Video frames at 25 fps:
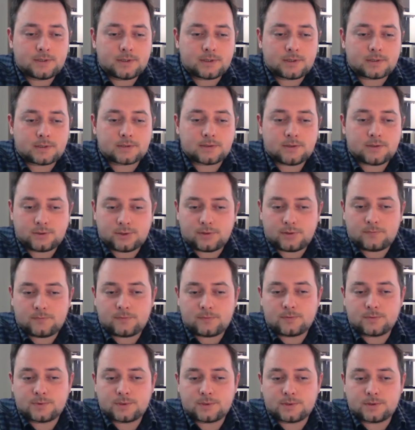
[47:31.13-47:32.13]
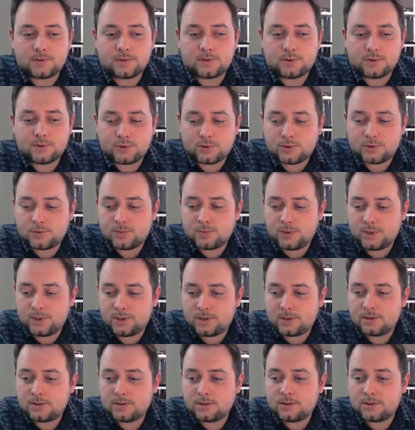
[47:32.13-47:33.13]
And starting from the third
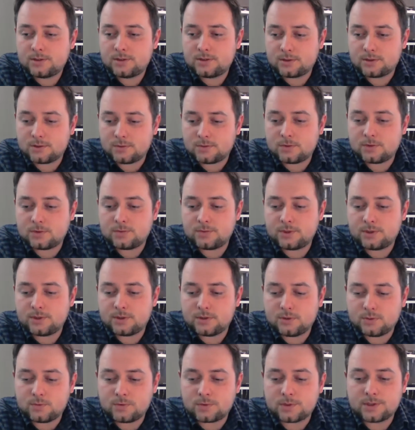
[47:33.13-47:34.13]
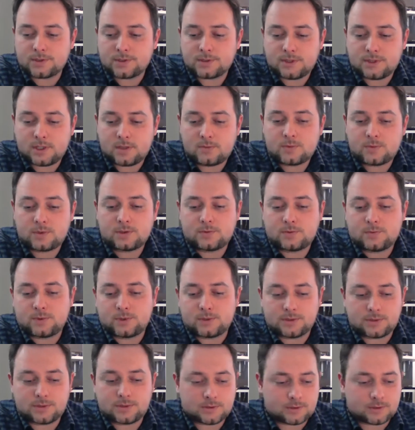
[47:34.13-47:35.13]
week, there will be homework assignment
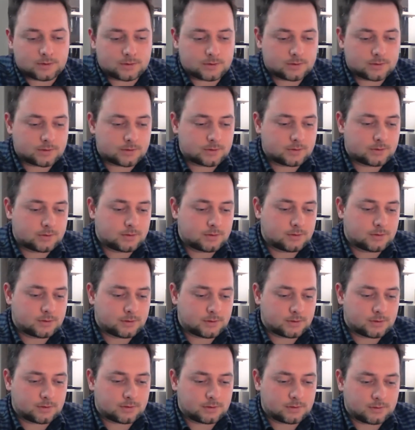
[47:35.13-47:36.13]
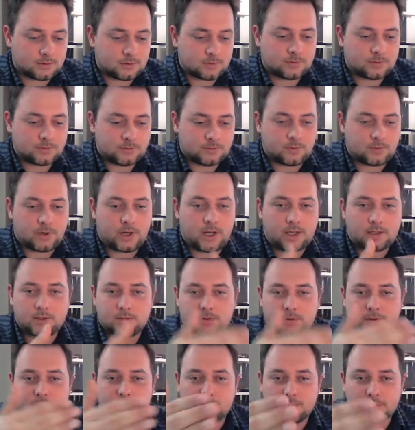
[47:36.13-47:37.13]
with
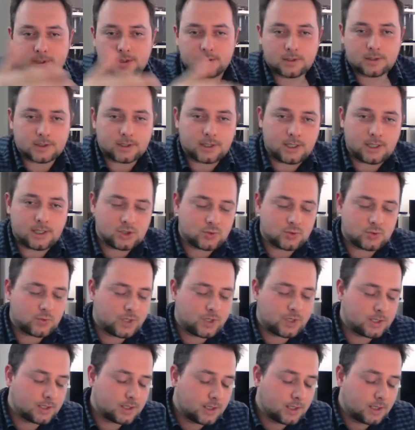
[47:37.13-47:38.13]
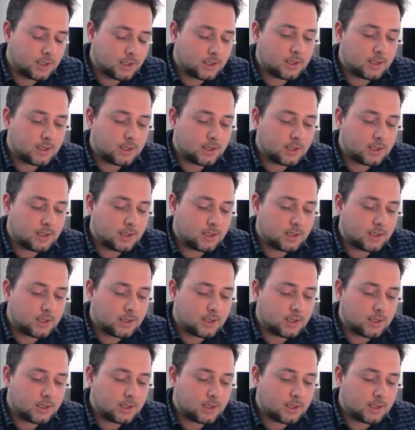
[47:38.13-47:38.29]
regularly each week